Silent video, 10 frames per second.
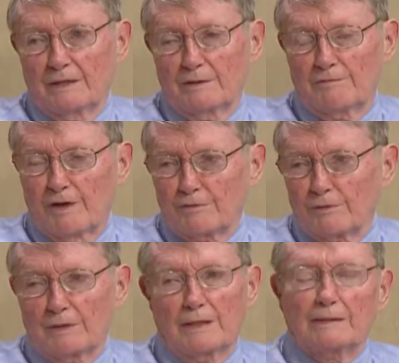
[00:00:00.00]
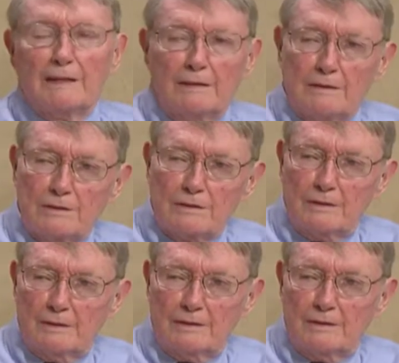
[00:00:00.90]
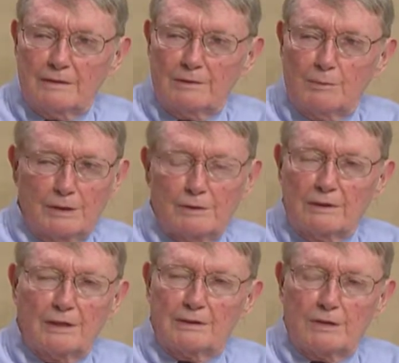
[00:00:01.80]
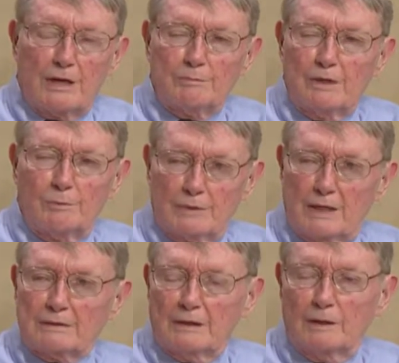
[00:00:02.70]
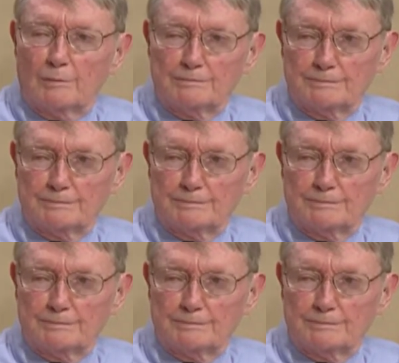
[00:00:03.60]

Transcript: and faithful in attendance, and uh, we couldn't get the job done without their help.